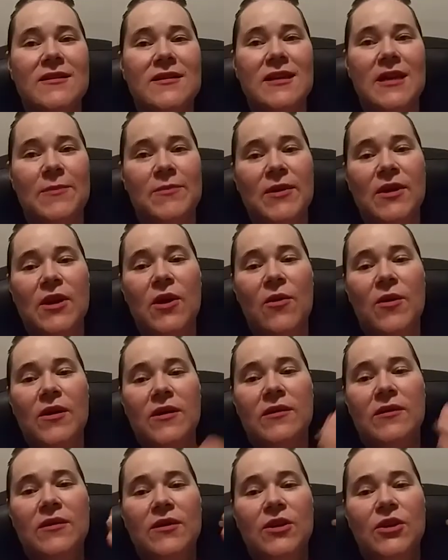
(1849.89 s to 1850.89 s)
Keep it
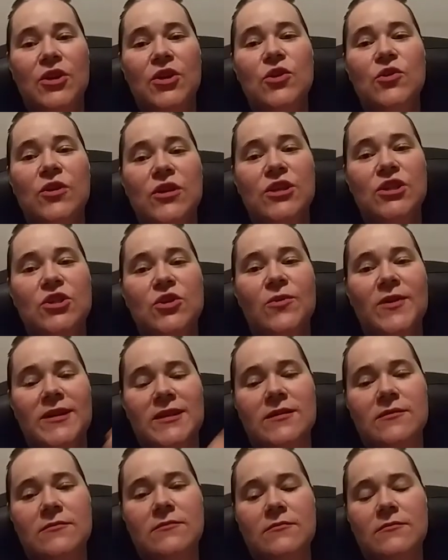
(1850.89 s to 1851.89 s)
going. You can do
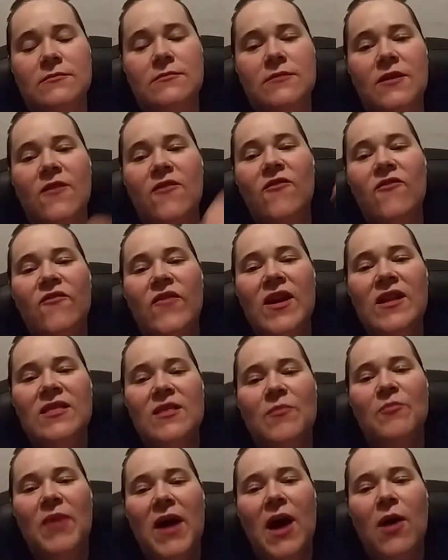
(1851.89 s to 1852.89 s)
it. Fight
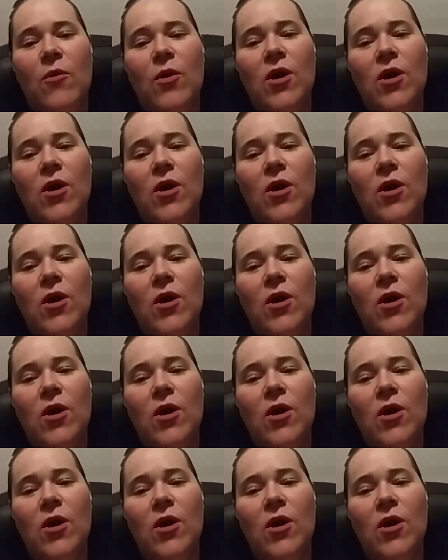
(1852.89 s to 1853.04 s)
the power.